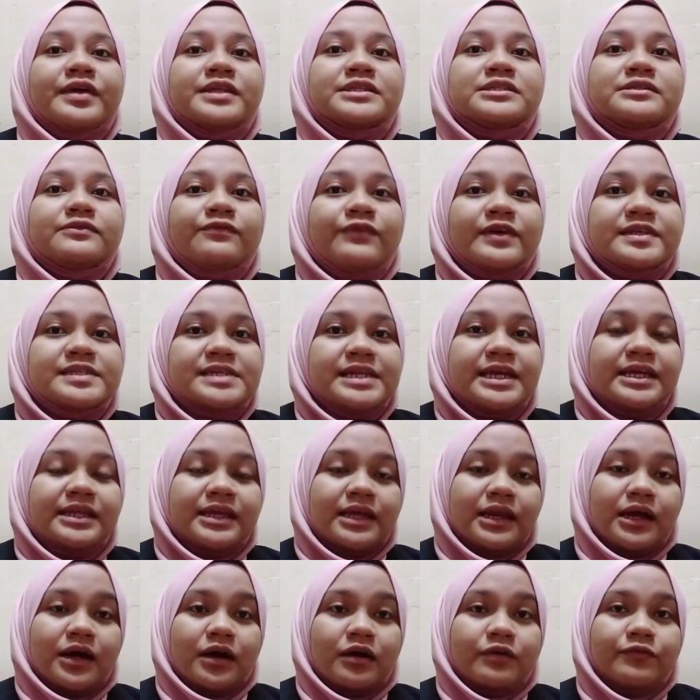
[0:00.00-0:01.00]
its
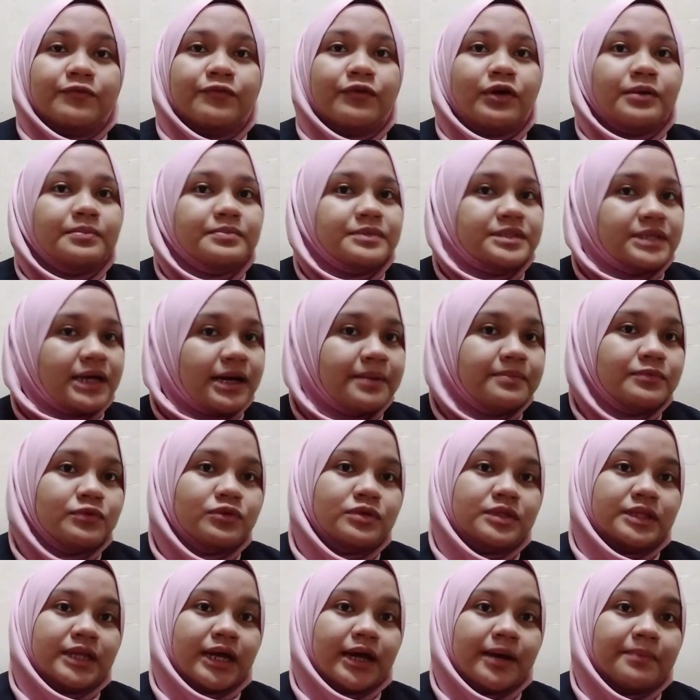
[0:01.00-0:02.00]
facility layout from time
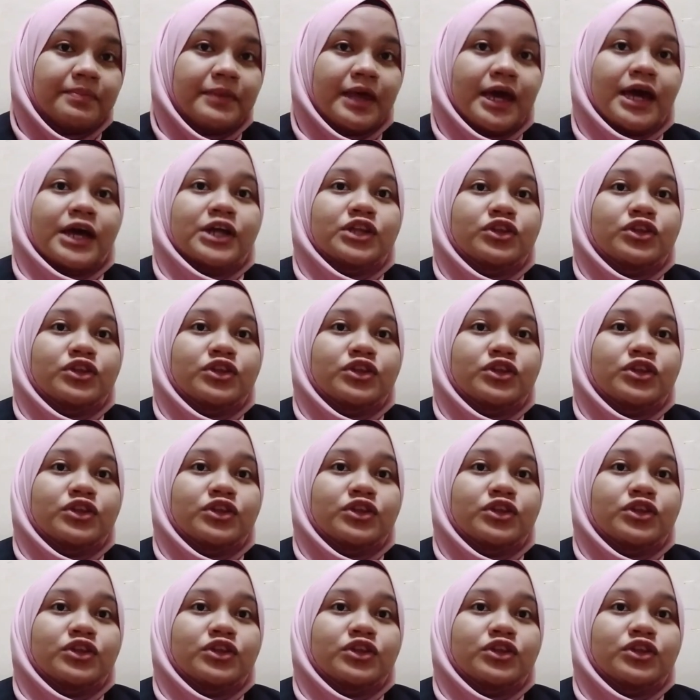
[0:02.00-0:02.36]
to time